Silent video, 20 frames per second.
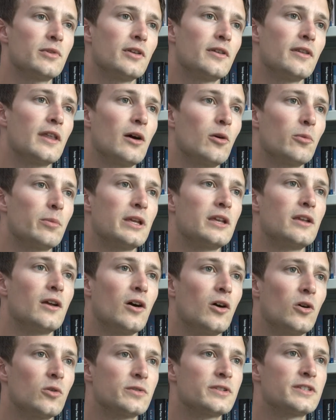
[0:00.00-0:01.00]
that there'll be a
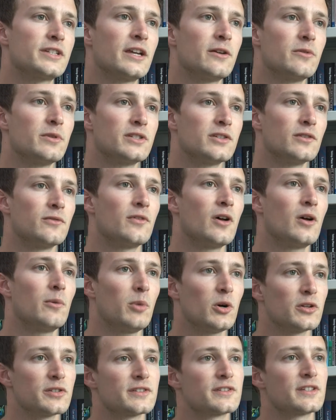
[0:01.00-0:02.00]
whole series of
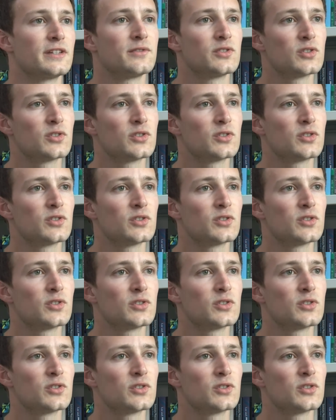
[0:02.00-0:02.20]
positive